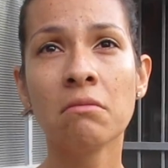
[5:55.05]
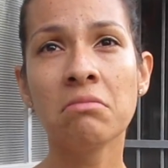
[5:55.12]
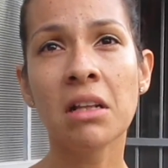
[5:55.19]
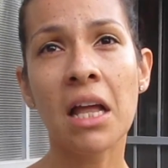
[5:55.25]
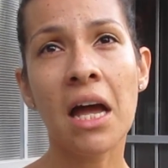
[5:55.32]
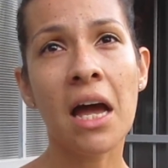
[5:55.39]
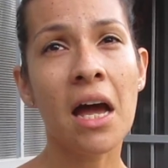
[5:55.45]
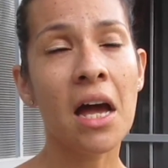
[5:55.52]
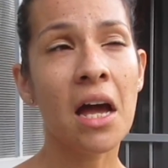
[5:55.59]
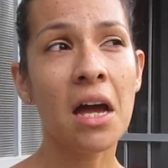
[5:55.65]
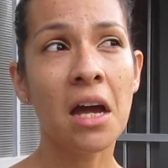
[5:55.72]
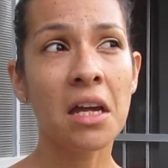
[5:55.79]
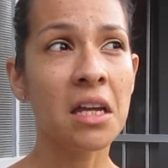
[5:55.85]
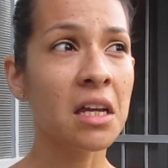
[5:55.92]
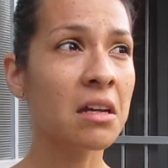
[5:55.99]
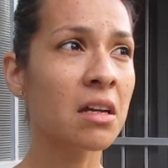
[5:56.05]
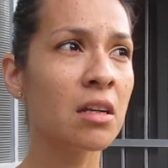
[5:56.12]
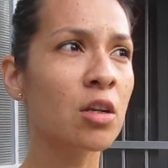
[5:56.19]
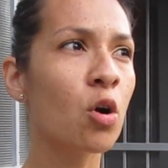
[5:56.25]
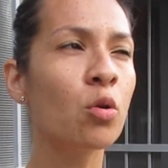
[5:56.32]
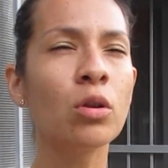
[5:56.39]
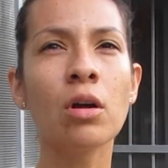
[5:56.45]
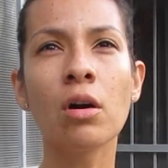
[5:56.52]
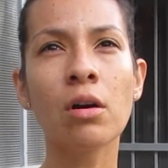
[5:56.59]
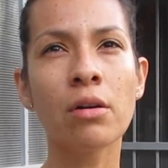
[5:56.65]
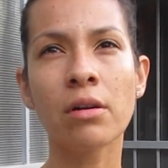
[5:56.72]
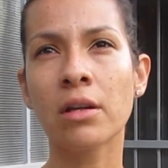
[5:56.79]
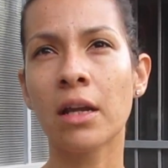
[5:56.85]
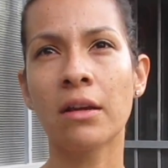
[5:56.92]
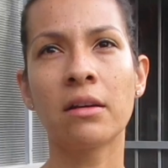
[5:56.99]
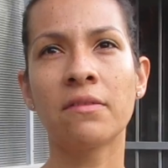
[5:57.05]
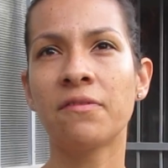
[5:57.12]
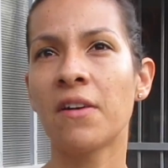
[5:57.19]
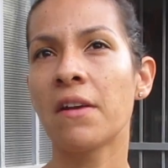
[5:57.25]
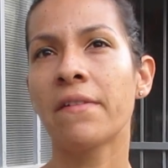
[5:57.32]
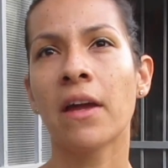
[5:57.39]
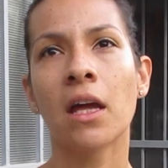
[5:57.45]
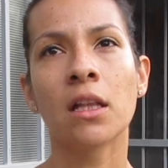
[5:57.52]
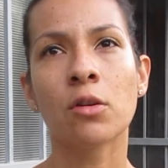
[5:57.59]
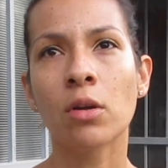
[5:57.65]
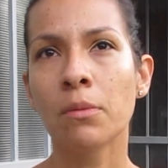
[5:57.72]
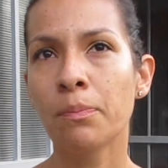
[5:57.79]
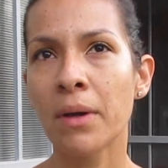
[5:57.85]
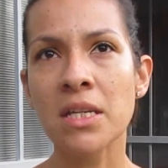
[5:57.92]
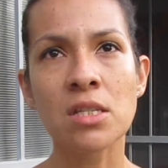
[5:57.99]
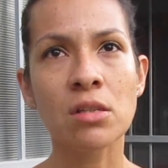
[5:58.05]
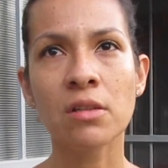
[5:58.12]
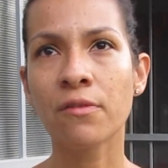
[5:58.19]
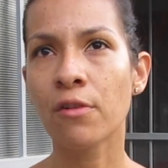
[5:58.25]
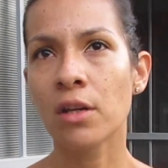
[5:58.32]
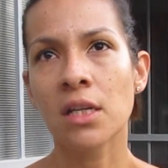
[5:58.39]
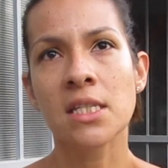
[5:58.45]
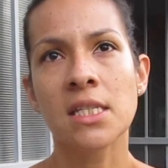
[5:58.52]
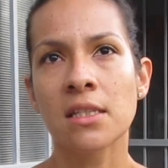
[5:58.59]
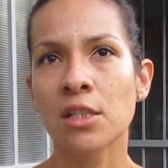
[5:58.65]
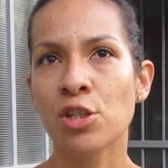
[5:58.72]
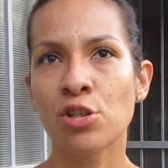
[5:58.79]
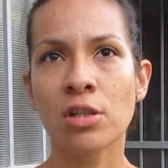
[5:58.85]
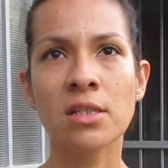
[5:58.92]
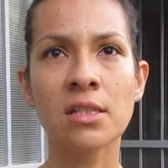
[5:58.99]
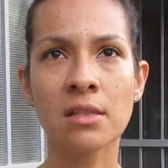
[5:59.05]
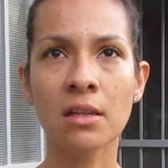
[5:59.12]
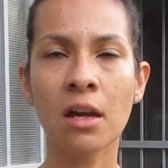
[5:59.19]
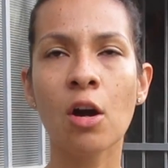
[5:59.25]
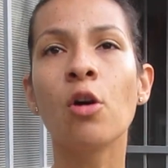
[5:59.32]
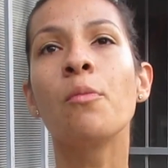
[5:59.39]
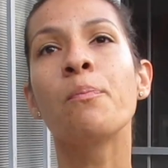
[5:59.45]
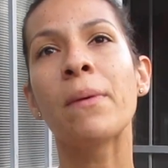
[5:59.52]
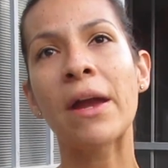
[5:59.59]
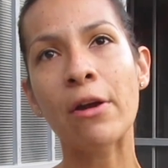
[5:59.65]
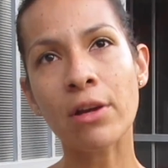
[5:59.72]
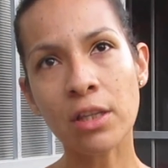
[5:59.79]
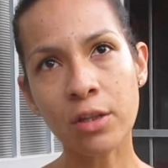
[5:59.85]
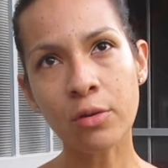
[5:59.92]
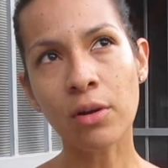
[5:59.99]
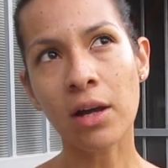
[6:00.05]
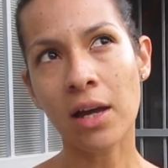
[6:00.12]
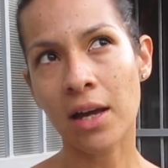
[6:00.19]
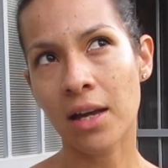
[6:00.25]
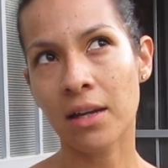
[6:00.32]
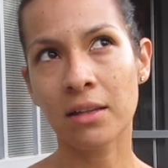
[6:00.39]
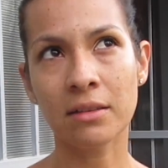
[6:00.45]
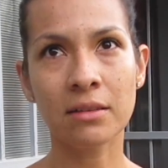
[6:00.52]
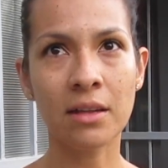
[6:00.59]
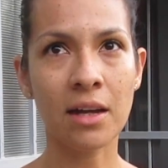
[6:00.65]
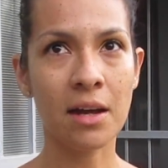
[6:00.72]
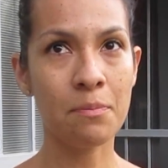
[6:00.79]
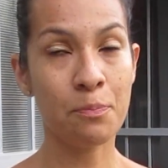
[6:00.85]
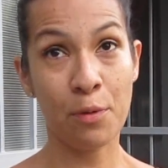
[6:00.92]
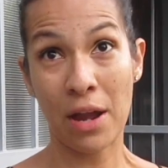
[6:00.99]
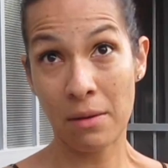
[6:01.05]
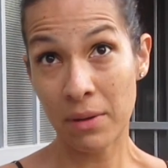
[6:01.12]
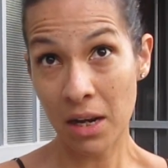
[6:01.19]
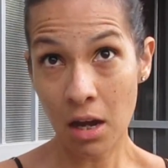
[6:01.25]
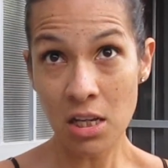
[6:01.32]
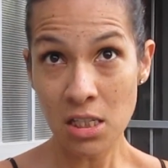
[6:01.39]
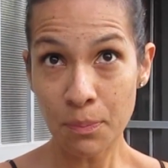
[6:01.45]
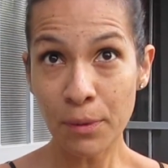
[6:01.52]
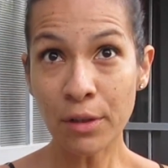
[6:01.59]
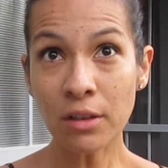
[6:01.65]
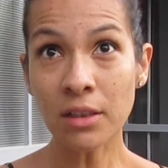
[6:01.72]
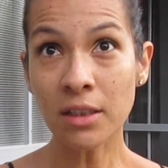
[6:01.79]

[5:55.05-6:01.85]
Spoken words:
like no longer than 500 pesos for the stitches. Compared to a private hospital